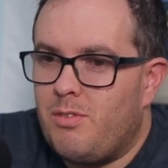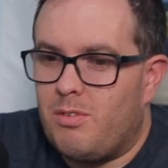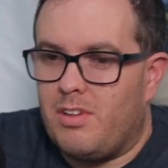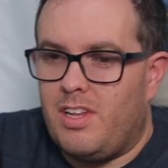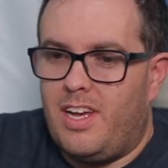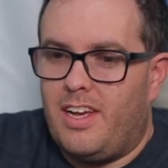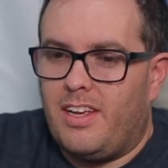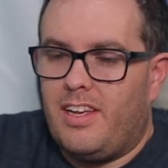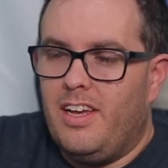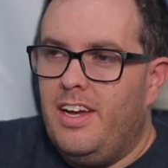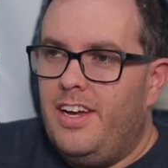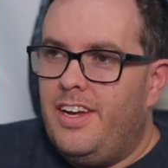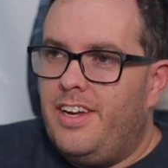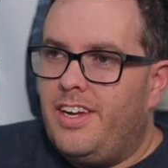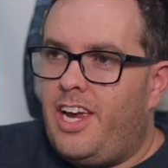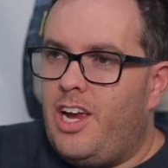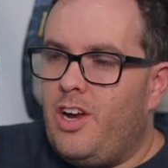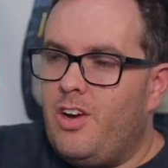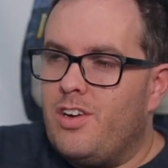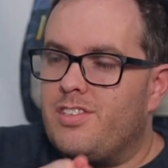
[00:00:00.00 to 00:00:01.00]
We're like,
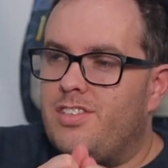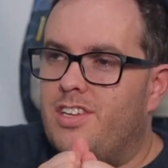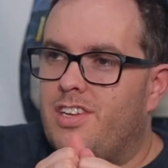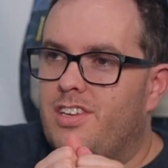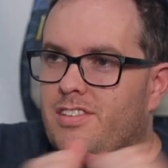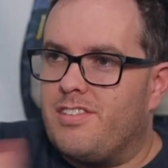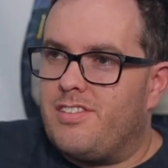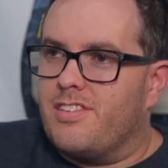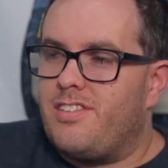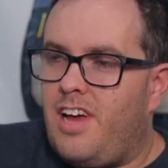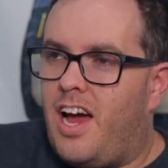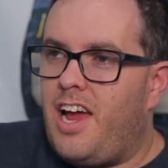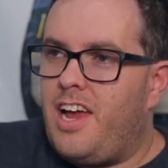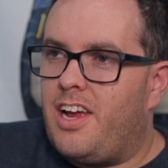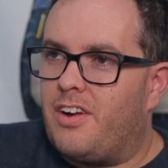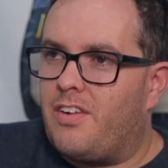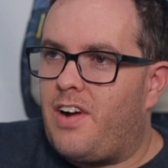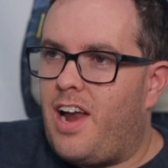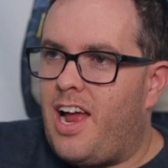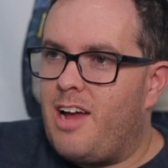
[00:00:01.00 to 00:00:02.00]
here's this
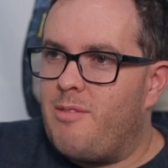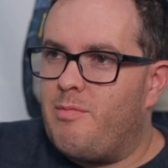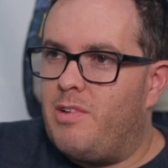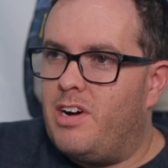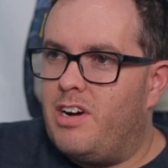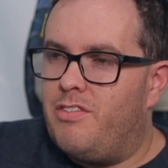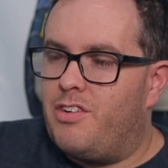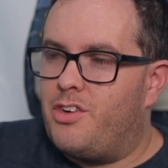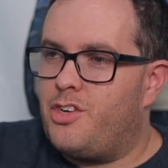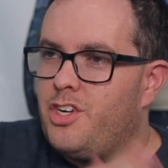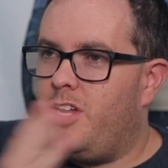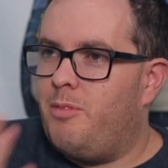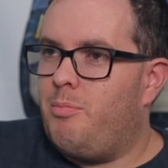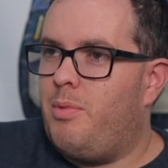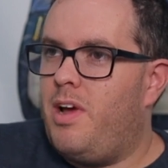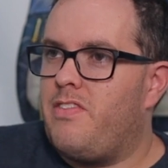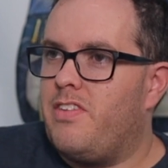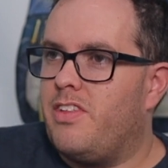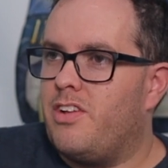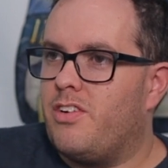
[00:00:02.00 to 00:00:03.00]
diagram of a ship,
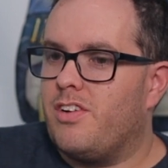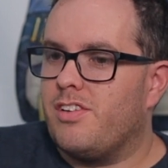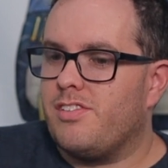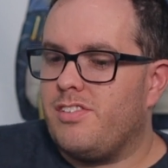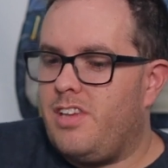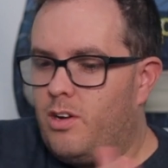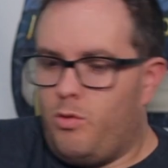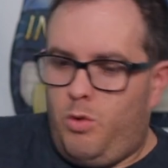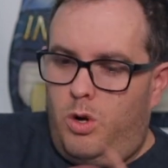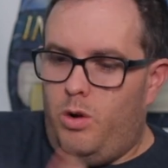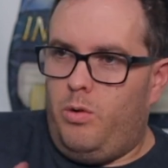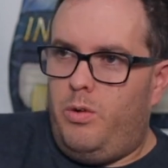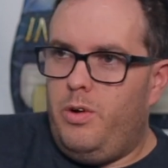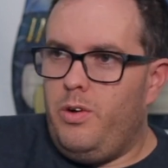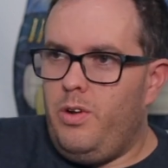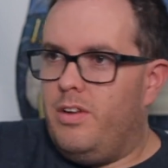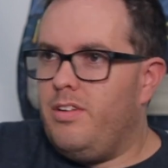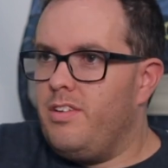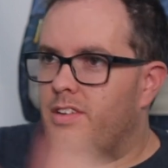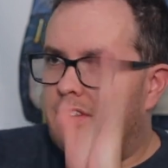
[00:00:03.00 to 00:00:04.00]
and then they're just like, woo,
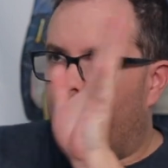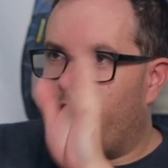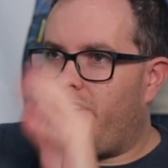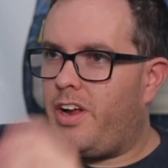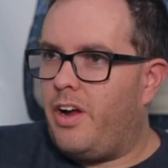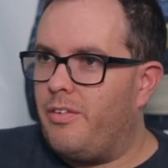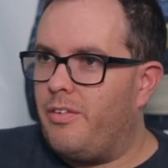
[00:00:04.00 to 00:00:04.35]
there you go.